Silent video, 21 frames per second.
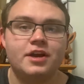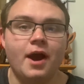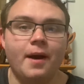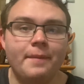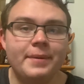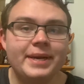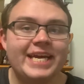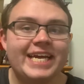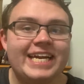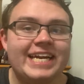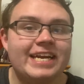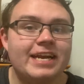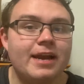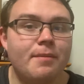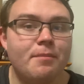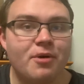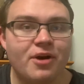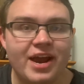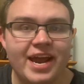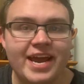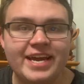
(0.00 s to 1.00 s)
Coming in at
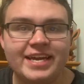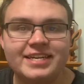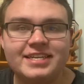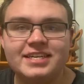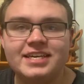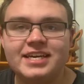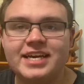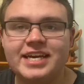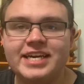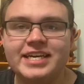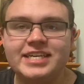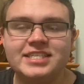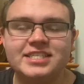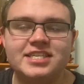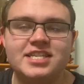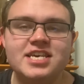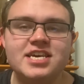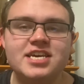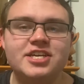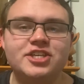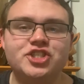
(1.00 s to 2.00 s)
number 8 is
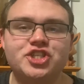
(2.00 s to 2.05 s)
the